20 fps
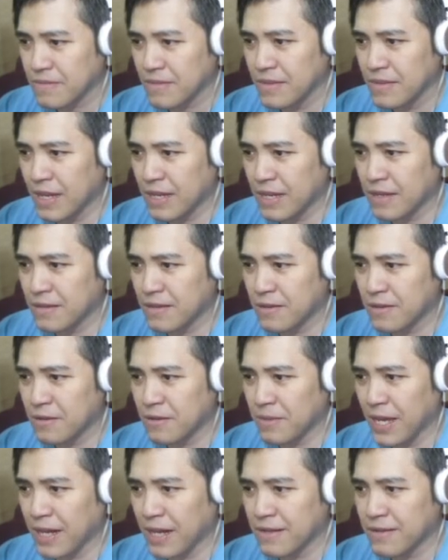Digested
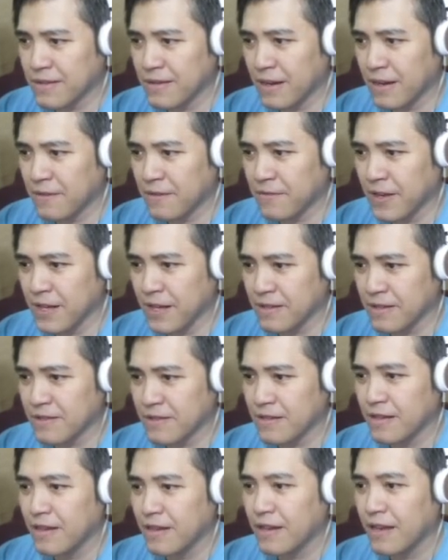remains, snare
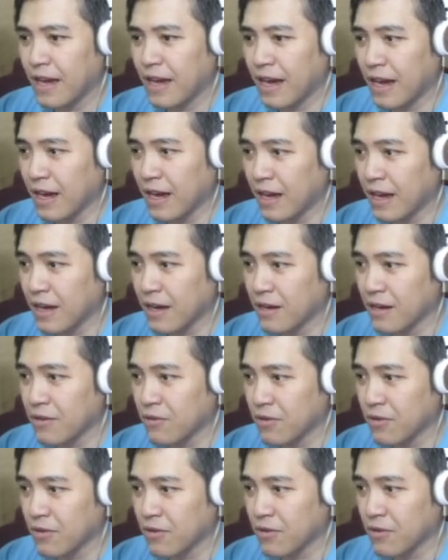veils. Aha,
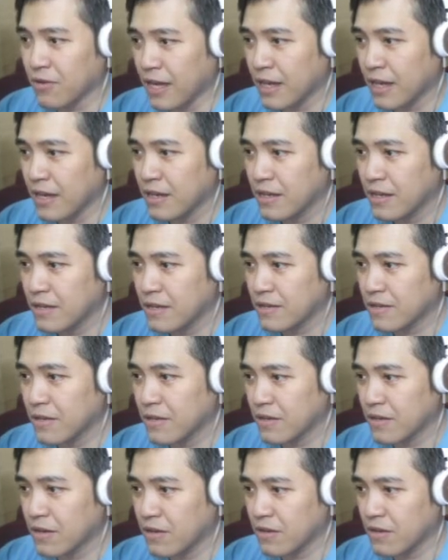okay.
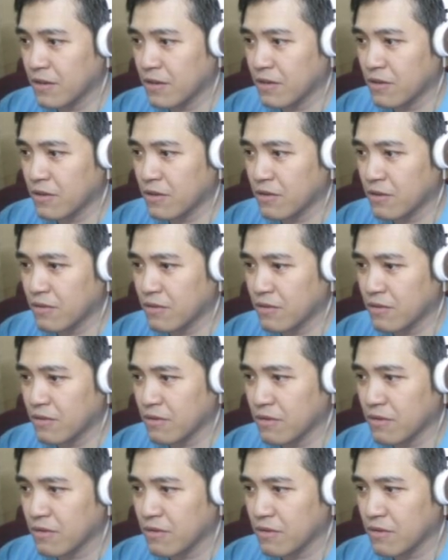So...
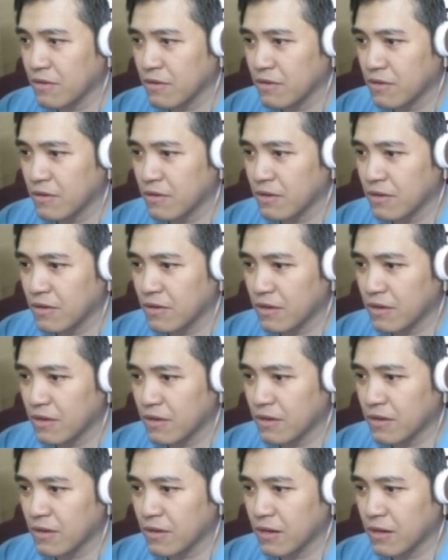
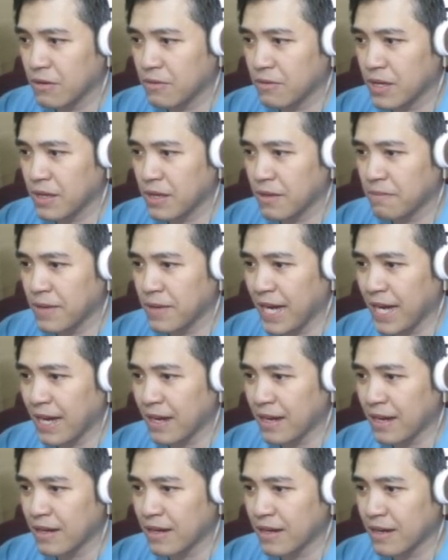Are we
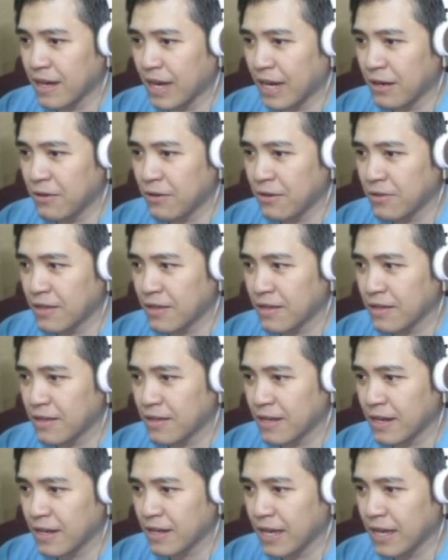back? Out?
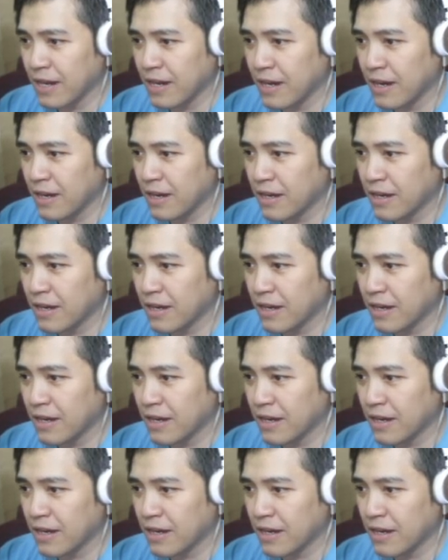Again?